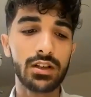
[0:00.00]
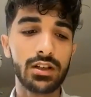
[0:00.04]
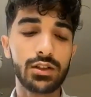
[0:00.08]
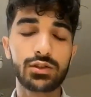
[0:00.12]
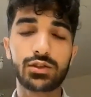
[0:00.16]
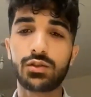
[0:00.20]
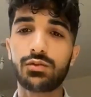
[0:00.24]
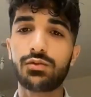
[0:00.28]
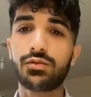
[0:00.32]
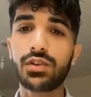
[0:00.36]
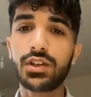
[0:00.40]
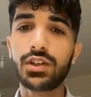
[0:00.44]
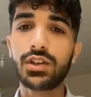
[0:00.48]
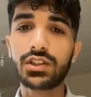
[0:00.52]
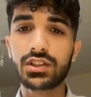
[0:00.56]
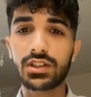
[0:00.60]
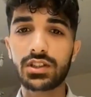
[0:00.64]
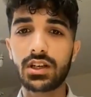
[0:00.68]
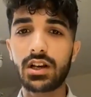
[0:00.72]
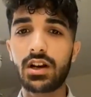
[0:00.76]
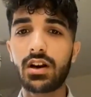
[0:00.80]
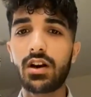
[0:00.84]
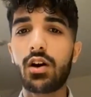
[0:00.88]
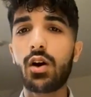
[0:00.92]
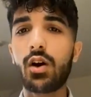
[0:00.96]
So
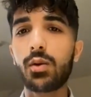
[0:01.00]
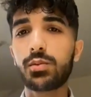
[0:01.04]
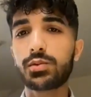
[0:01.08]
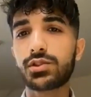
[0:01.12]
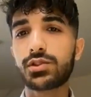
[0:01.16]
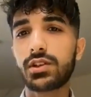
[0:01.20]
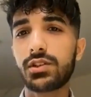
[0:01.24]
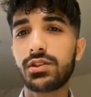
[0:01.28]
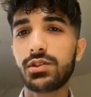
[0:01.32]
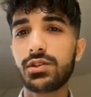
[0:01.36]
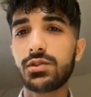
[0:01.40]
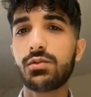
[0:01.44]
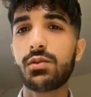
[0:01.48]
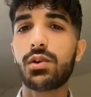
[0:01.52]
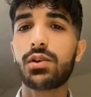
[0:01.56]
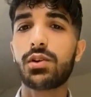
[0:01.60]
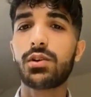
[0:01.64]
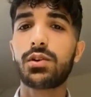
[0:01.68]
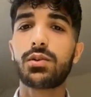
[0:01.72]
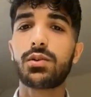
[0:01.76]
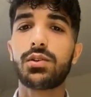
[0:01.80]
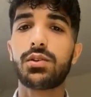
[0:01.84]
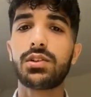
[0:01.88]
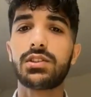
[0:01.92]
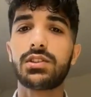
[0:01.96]
which option you
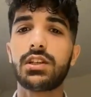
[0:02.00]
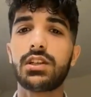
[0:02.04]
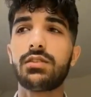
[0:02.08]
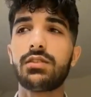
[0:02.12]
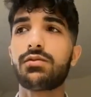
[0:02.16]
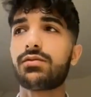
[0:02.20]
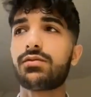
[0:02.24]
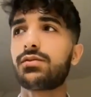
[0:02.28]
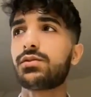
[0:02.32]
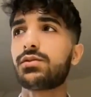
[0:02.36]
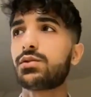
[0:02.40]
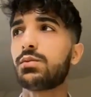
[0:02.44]
want to achieve